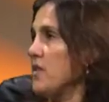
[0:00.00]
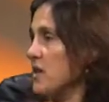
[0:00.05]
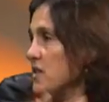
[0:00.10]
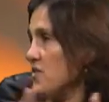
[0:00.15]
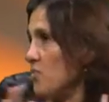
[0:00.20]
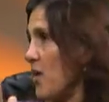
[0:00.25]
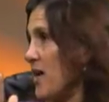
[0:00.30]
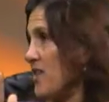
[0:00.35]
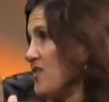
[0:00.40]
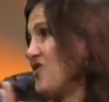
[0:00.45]

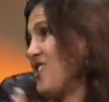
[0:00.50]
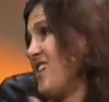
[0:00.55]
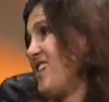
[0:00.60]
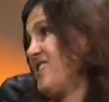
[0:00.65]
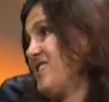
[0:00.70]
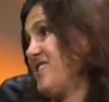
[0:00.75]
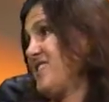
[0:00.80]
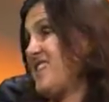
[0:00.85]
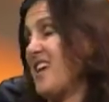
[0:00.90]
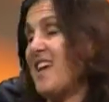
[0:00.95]
one child
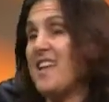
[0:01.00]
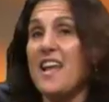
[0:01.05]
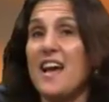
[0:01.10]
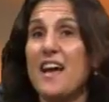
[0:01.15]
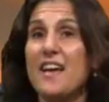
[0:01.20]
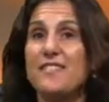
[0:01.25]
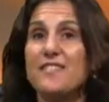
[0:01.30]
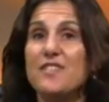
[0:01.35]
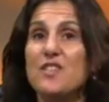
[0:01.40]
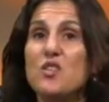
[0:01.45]
to stay in
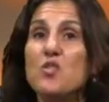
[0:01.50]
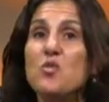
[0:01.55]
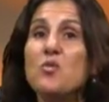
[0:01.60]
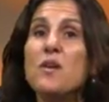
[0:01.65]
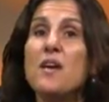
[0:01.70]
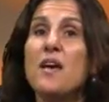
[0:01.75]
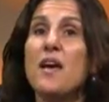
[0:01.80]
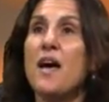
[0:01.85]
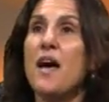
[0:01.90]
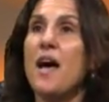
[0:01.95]
ICU.
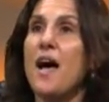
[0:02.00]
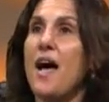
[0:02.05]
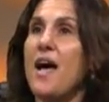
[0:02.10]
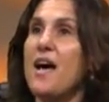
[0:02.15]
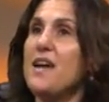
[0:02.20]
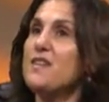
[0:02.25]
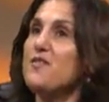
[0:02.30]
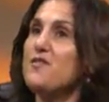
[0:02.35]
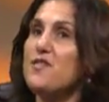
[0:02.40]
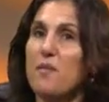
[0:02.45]

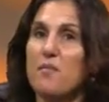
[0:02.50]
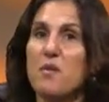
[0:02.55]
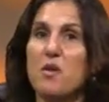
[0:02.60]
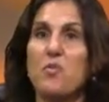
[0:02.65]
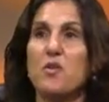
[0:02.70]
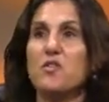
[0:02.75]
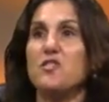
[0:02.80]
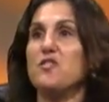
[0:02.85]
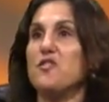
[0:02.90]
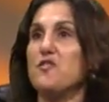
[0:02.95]
And if somebody
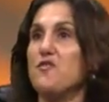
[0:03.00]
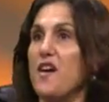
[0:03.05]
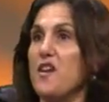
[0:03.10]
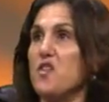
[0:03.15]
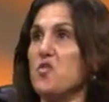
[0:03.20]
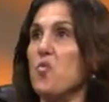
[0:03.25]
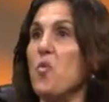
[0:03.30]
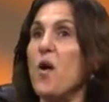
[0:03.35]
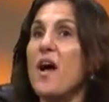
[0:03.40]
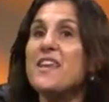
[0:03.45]
wanted to fund
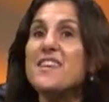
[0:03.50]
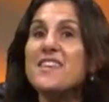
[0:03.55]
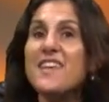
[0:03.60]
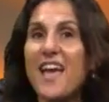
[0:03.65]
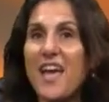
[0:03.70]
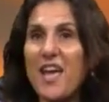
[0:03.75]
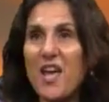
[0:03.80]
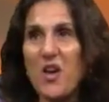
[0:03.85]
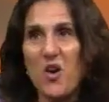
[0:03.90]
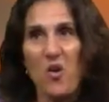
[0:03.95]
one
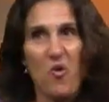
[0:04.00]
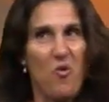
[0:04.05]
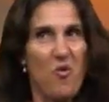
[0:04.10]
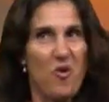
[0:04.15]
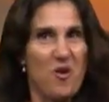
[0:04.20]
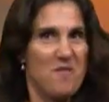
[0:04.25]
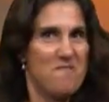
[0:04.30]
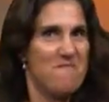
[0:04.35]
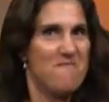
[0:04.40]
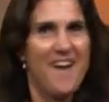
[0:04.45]
day or
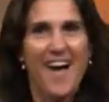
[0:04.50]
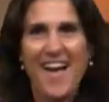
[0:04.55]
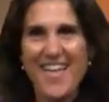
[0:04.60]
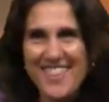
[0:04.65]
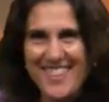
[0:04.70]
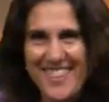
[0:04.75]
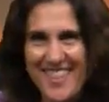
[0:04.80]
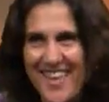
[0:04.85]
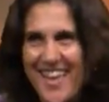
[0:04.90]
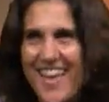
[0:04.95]
a
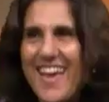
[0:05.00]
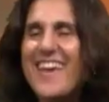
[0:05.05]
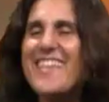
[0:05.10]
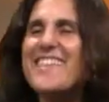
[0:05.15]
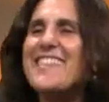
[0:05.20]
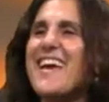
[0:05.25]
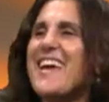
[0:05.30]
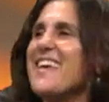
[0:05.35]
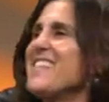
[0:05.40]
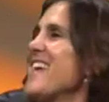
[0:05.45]
month,
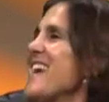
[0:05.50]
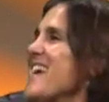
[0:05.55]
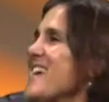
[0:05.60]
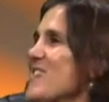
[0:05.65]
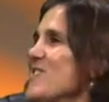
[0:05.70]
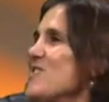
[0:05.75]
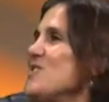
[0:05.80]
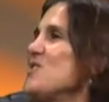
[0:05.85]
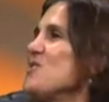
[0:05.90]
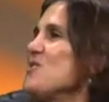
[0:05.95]
they
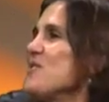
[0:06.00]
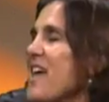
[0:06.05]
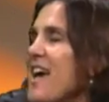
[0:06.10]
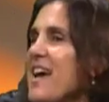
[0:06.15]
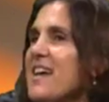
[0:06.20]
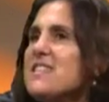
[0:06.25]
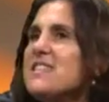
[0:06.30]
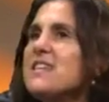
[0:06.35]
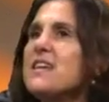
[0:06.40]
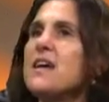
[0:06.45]
could do
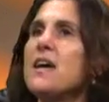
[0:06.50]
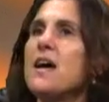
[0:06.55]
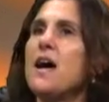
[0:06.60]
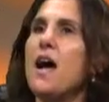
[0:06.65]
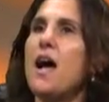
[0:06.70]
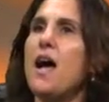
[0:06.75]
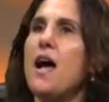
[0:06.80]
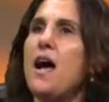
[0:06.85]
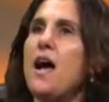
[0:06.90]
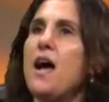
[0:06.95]
that.
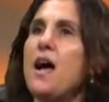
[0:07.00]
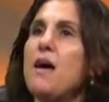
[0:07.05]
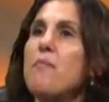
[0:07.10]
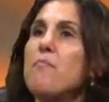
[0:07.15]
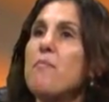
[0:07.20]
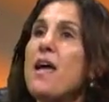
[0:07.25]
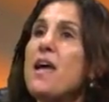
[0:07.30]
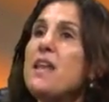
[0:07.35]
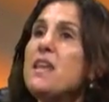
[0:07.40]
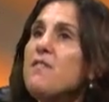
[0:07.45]

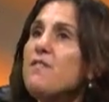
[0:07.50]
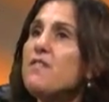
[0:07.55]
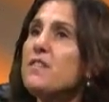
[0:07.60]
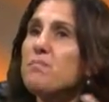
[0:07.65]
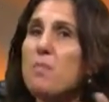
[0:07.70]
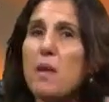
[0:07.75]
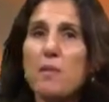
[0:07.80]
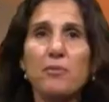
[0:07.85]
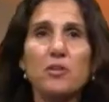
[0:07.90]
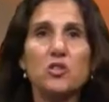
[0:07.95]
And if
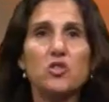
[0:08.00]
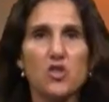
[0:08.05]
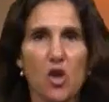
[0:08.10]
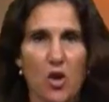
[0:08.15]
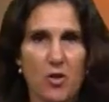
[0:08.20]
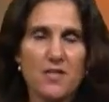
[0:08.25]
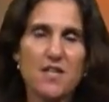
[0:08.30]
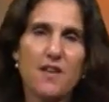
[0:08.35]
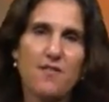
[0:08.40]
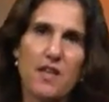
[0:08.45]
people
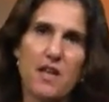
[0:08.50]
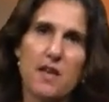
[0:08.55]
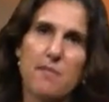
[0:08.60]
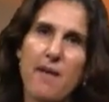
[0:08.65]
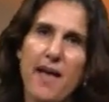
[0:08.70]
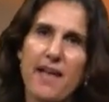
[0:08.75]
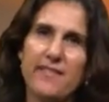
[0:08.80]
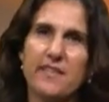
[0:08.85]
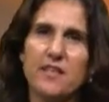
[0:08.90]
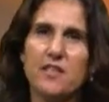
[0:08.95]
don't have the
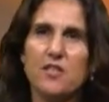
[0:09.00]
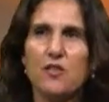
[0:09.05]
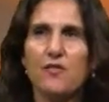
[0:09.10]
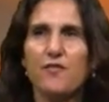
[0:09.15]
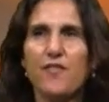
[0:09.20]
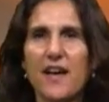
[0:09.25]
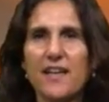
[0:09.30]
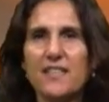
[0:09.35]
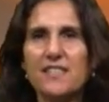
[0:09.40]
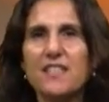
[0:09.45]
capacity to
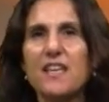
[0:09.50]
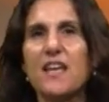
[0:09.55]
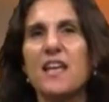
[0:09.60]
fund